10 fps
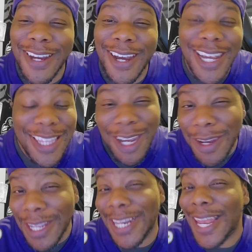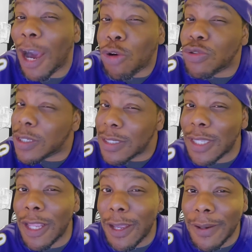I thought he lost a
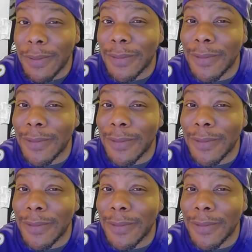step,